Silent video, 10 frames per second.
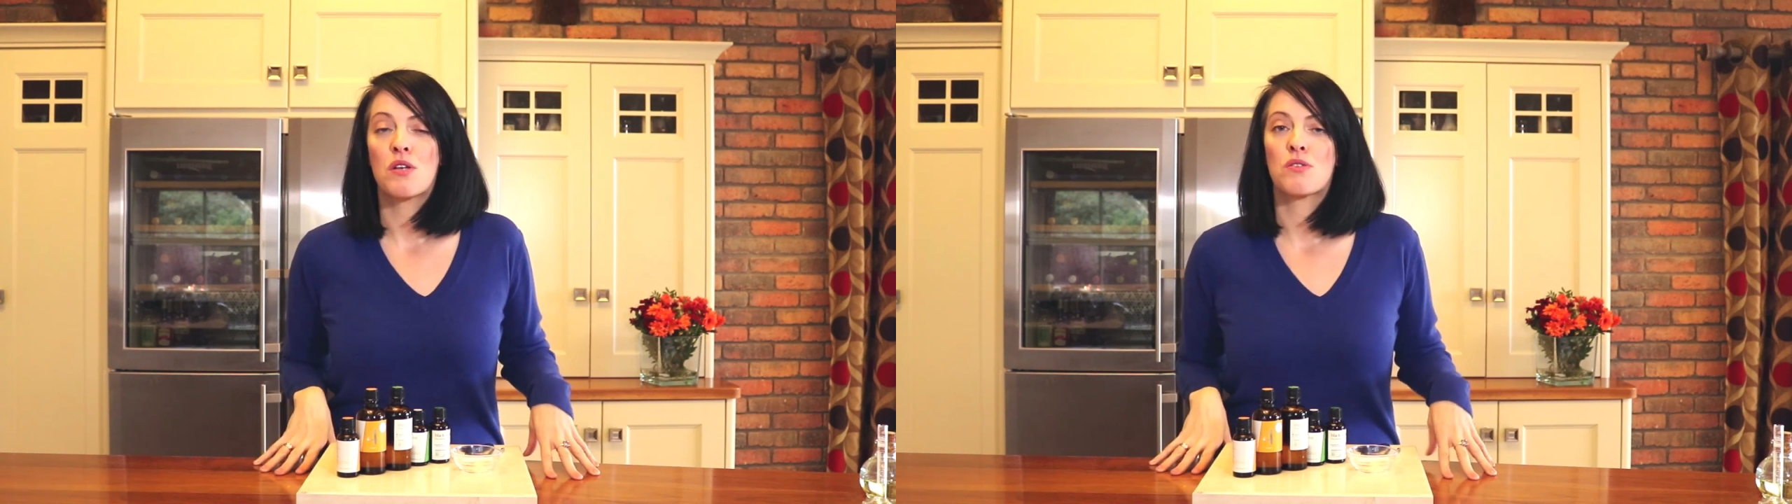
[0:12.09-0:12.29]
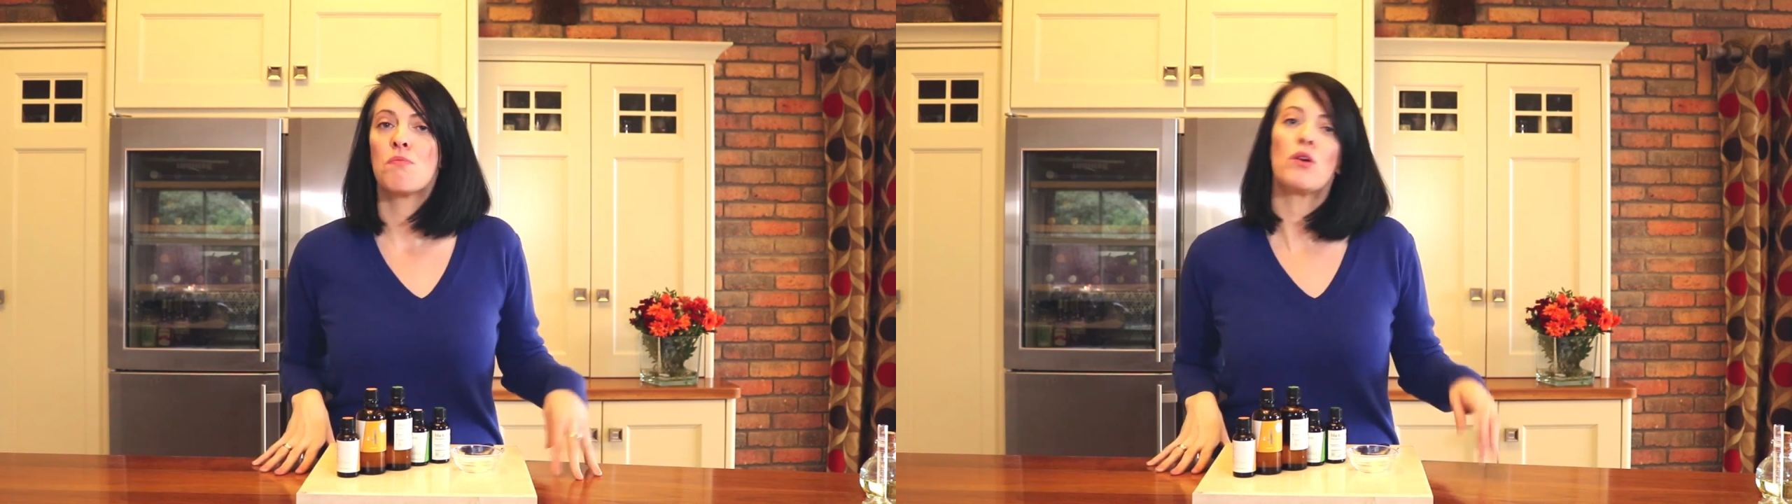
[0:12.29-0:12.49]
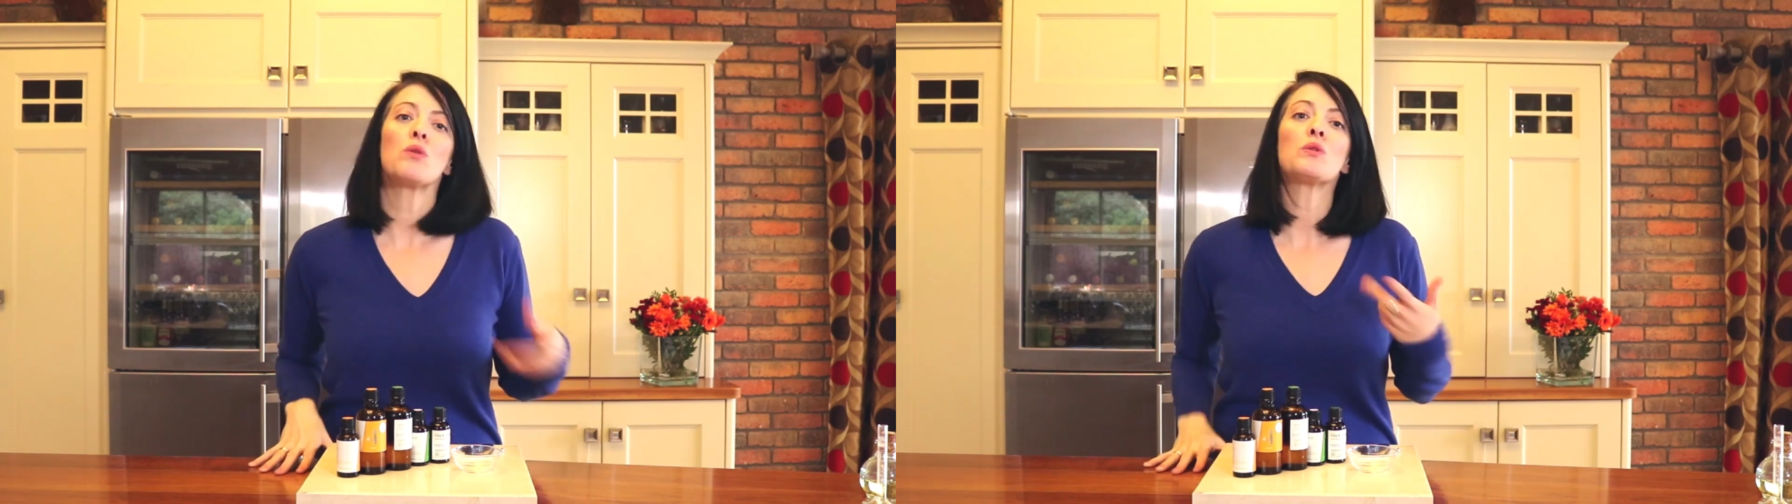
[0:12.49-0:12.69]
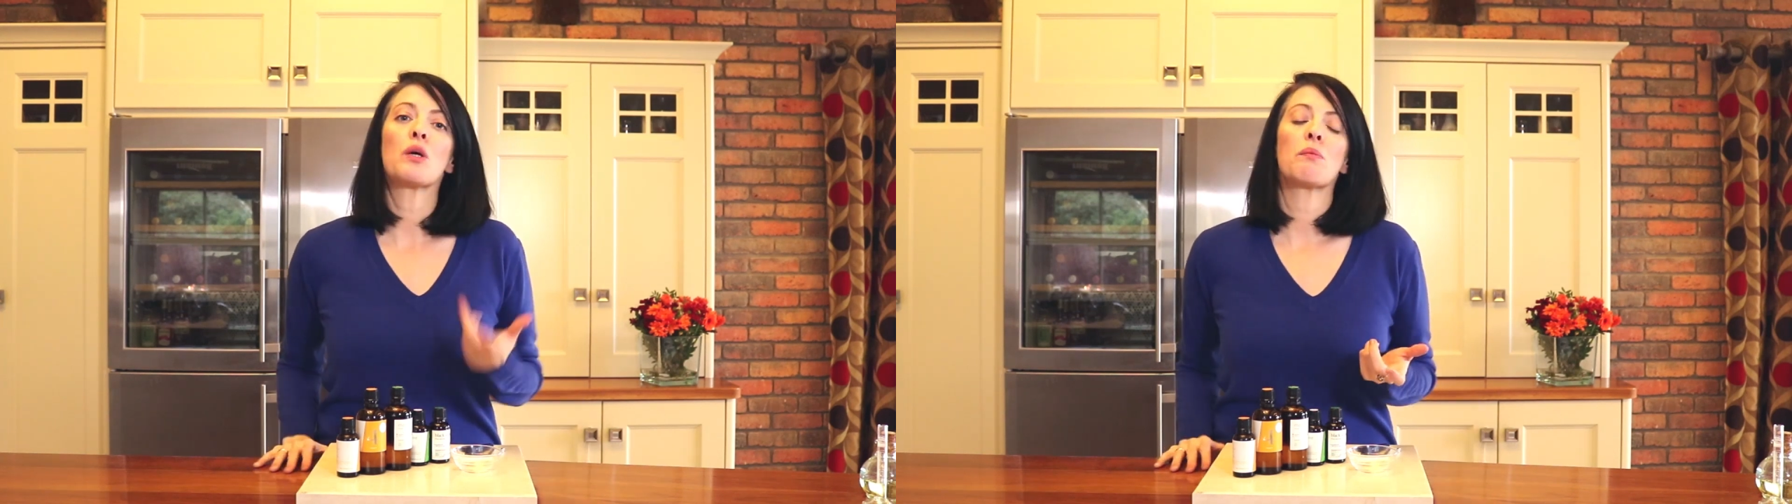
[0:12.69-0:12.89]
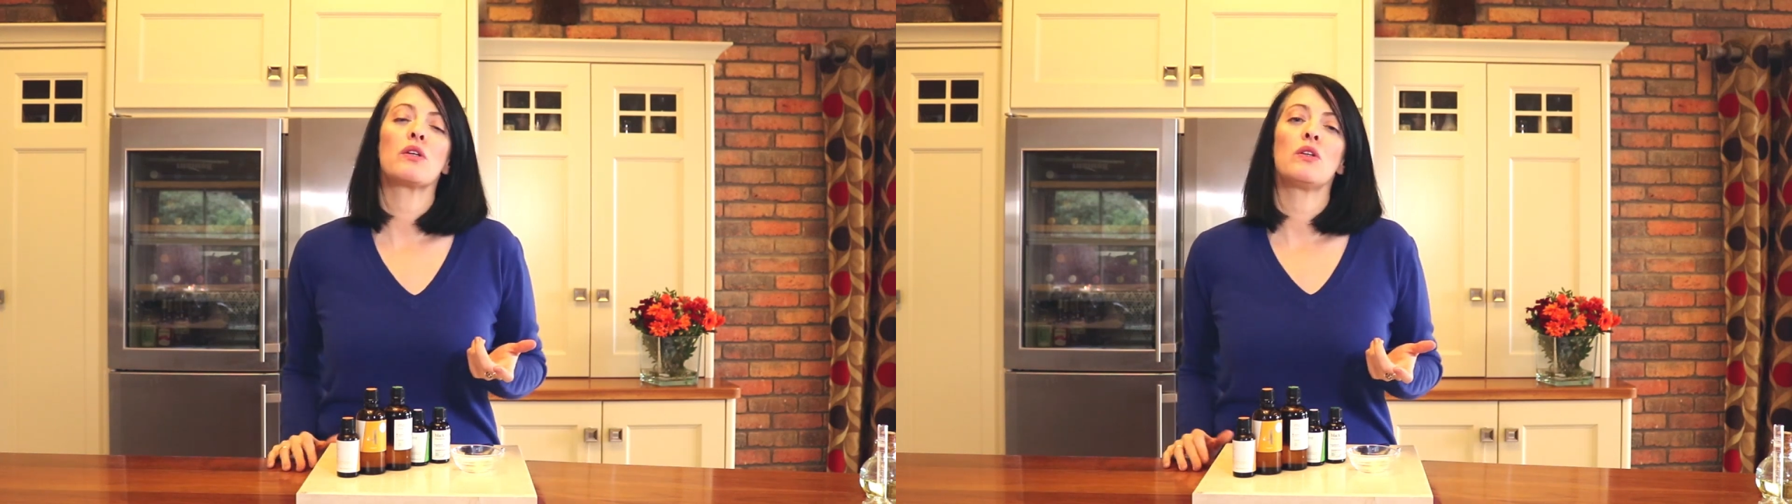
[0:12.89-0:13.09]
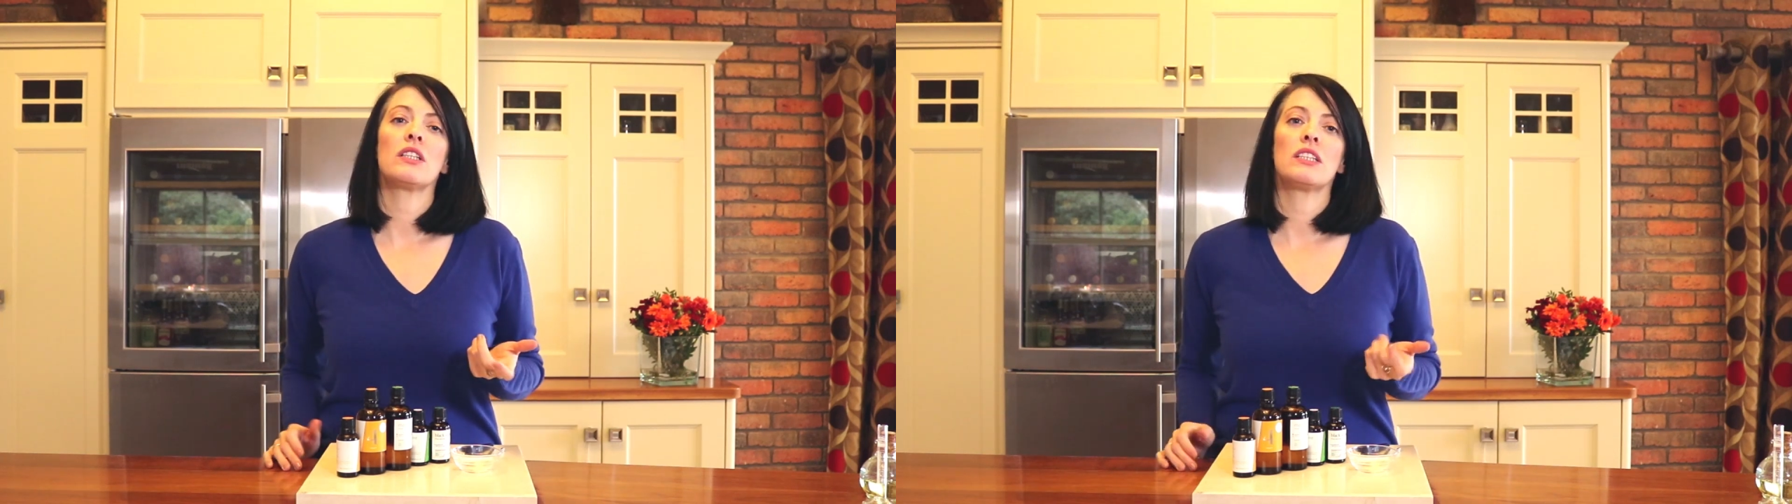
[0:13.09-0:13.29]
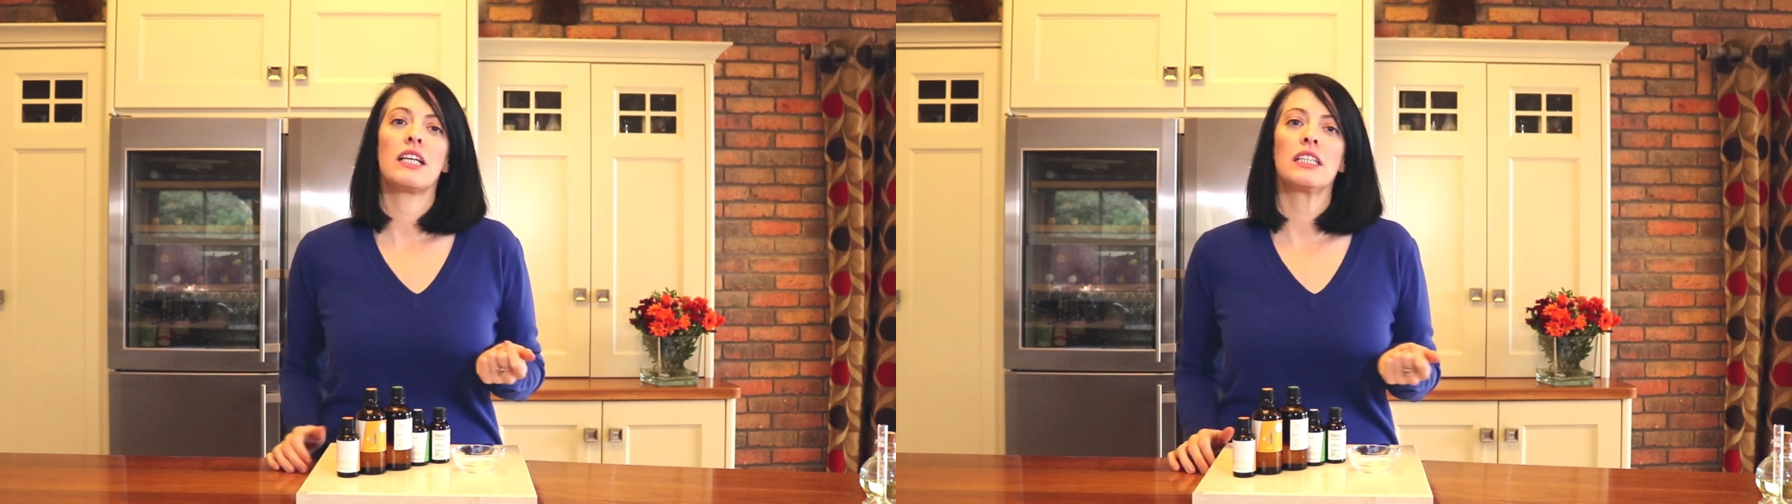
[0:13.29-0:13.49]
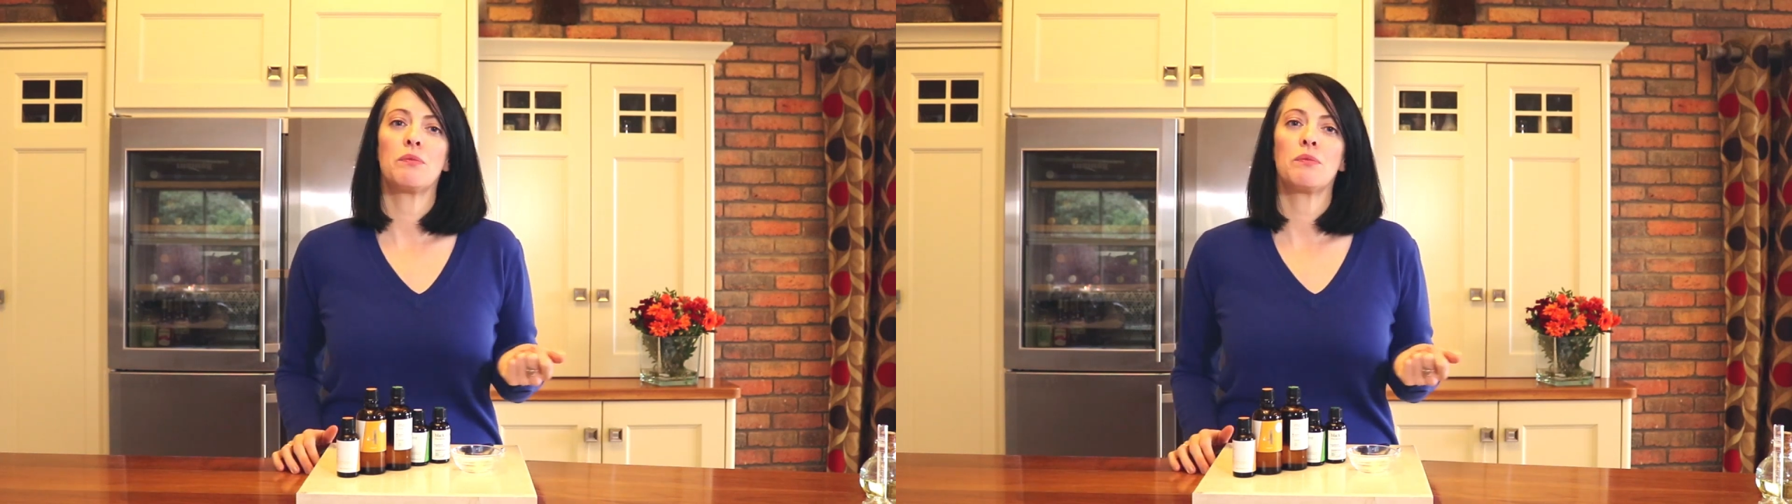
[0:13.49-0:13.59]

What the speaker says: So monoterpenols tend